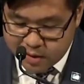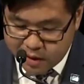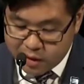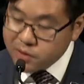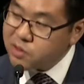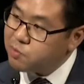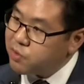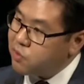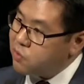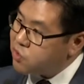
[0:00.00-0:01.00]
And this is
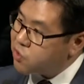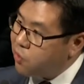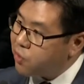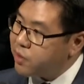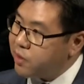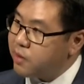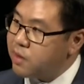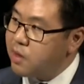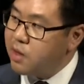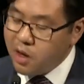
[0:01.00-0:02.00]
because
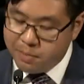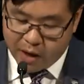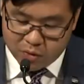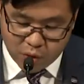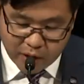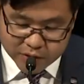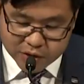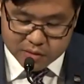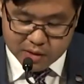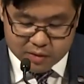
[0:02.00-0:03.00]
talking about
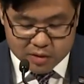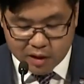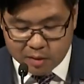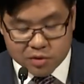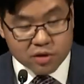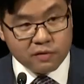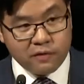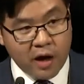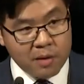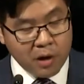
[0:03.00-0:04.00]
race can seem to
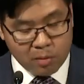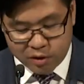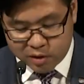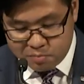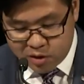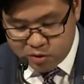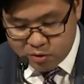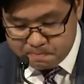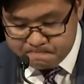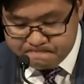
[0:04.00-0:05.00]
divide public
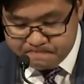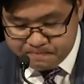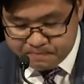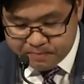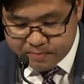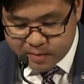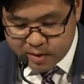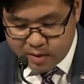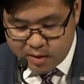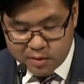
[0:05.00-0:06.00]
opinion.
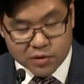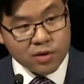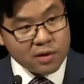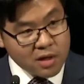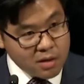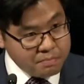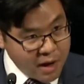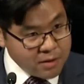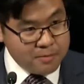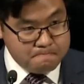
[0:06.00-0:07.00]
There's certainly a
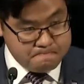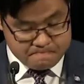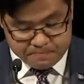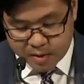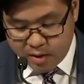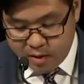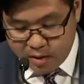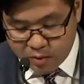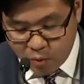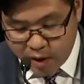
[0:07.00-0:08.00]
pattern
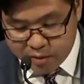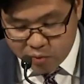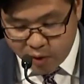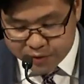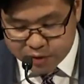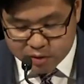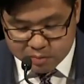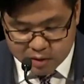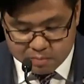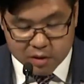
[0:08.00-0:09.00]
in the way that
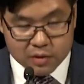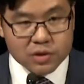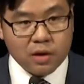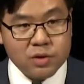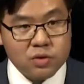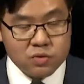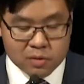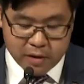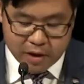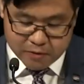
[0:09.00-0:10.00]
racism can be discussed or
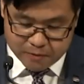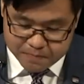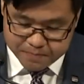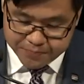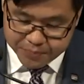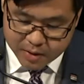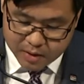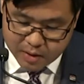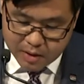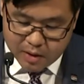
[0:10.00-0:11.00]
debated.
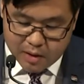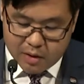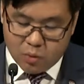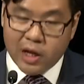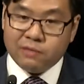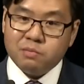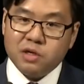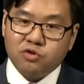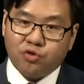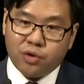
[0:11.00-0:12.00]
Whenever
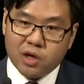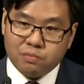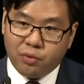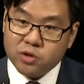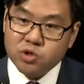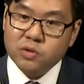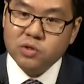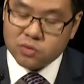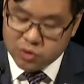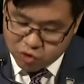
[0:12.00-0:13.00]
bigotry,
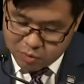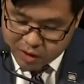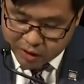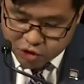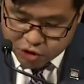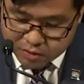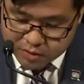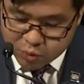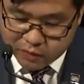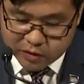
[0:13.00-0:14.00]
prejudice, or discrimination
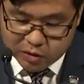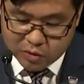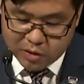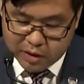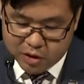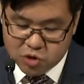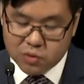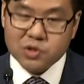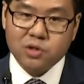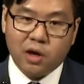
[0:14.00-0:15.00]
is revealed on the
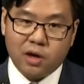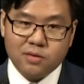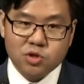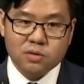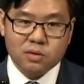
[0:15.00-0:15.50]
national stage,